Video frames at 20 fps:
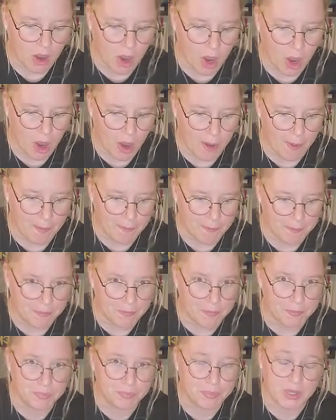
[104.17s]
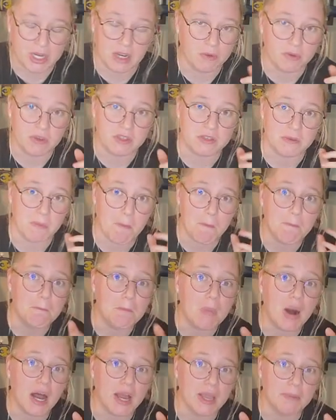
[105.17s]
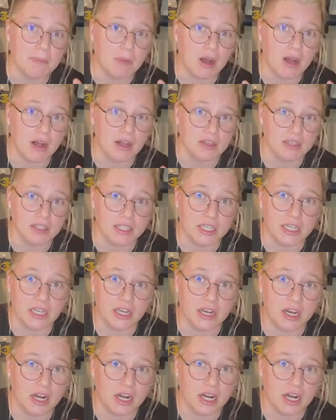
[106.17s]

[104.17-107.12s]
but it was mind-boggling